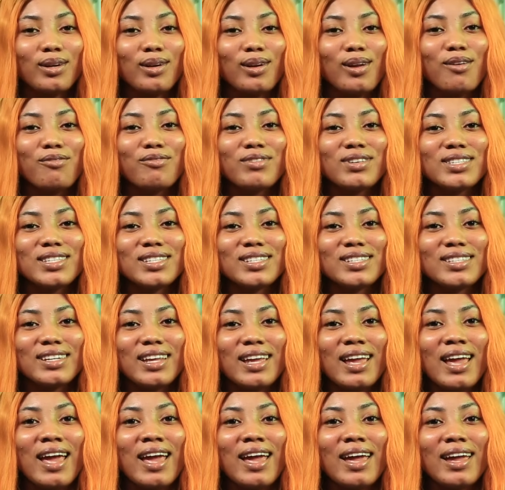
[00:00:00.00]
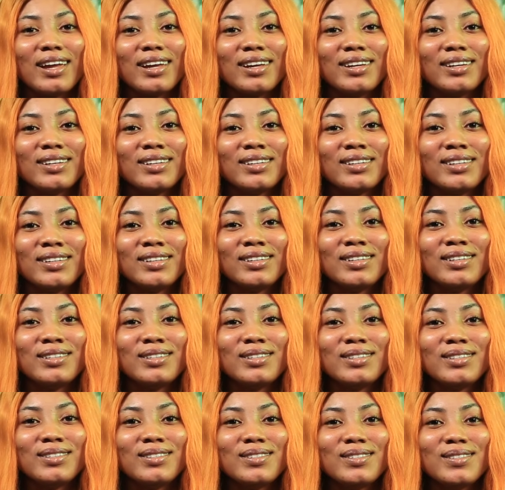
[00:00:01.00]
Love is in the air.
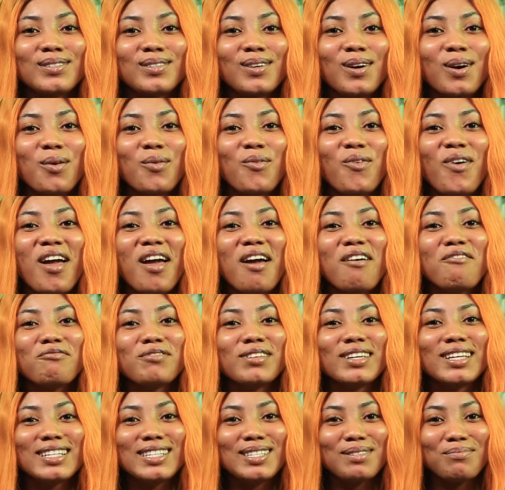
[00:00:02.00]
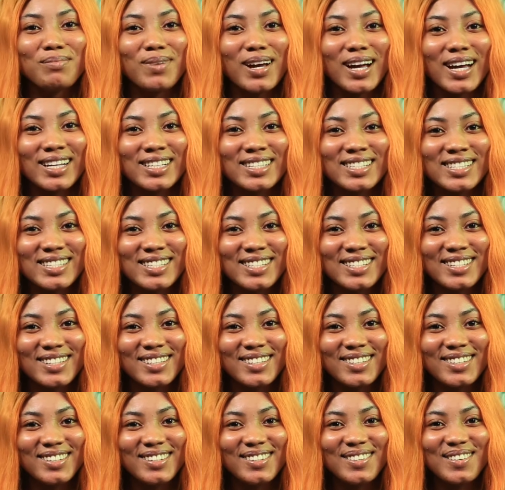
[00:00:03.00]
So wear face mask.
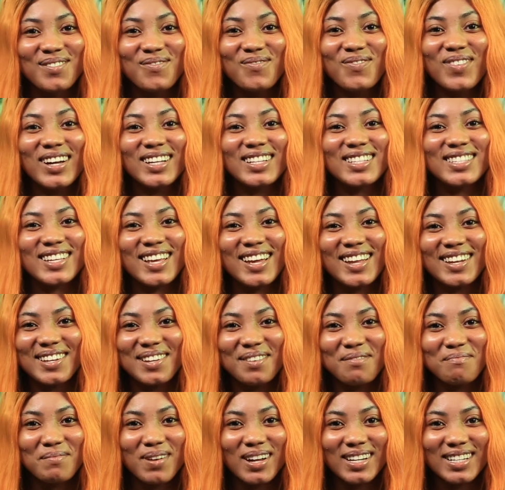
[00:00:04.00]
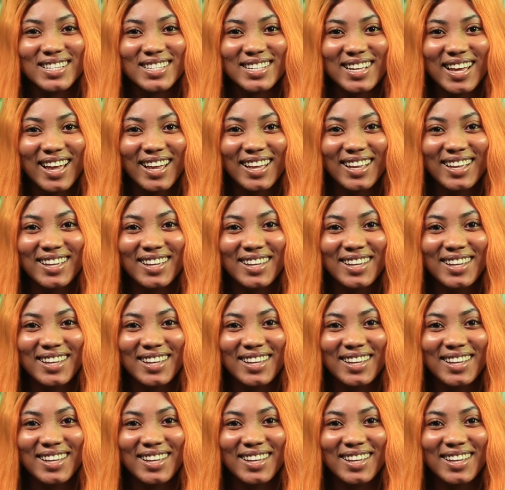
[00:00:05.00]
No matter the matter.